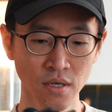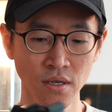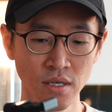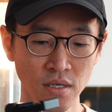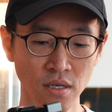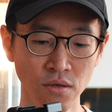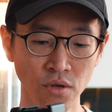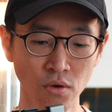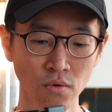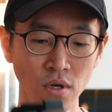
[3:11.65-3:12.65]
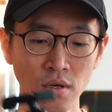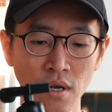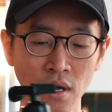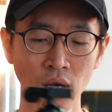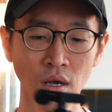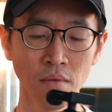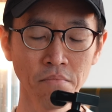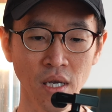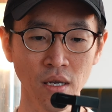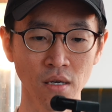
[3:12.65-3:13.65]
This is the newer
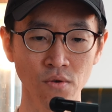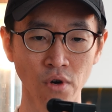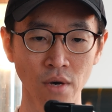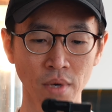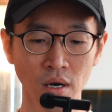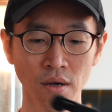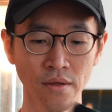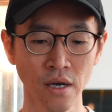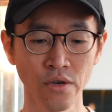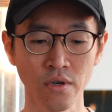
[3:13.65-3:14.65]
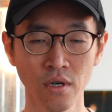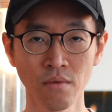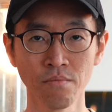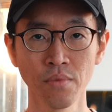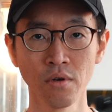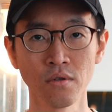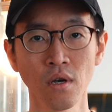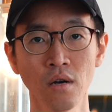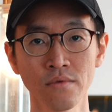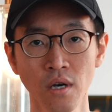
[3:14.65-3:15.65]
mini tripod that you can
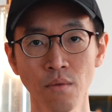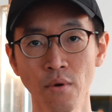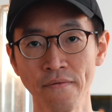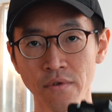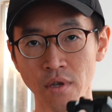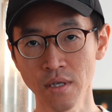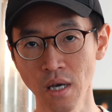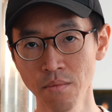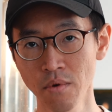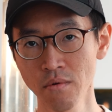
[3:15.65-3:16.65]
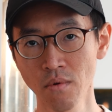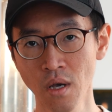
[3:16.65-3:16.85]
put on top of the table